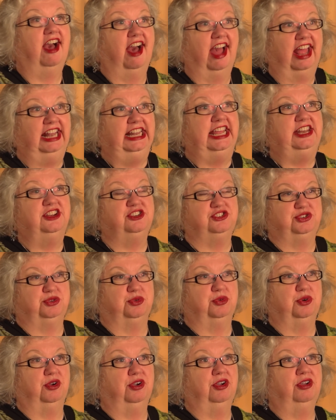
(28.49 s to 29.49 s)
I led a
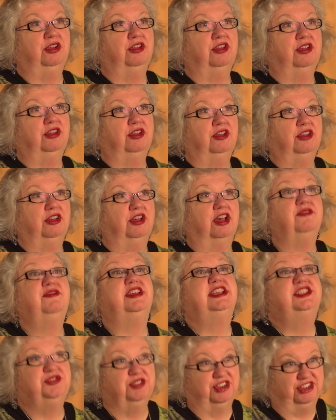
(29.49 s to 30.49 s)
tour of
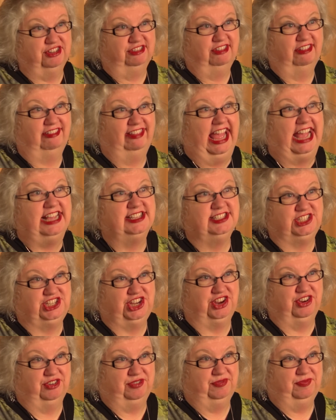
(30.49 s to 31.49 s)
Israel last
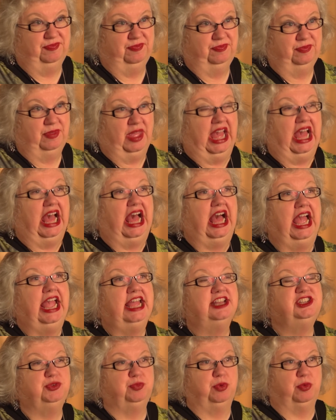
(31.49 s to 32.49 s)
year, I
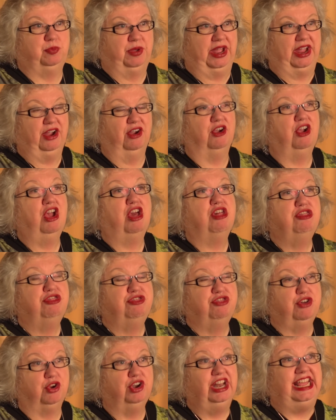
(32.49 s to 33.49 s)
had to prepare
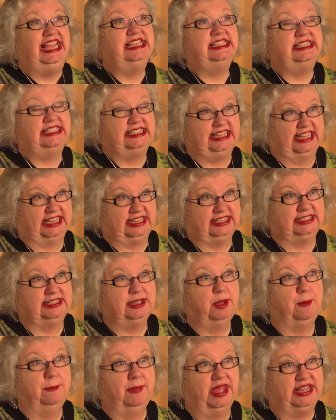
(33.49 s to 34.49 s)
36
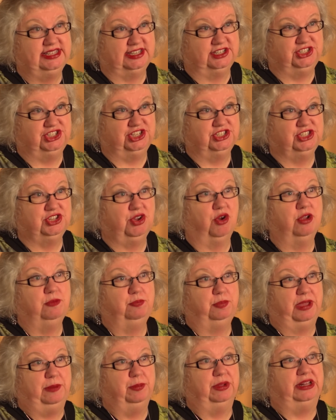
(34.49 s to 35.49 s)
messages on
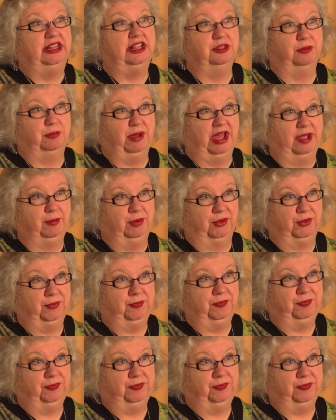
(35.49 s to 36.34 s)
people in the Bible.